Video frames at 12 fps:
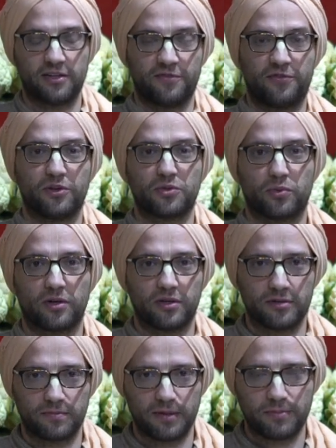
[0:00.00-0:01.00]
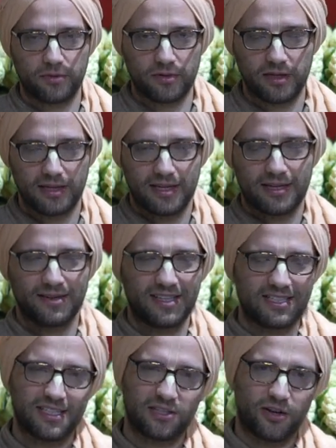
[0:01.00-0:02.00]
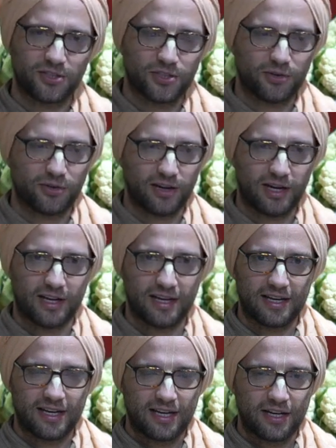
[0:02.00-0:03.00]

the first world people. This is also, uh,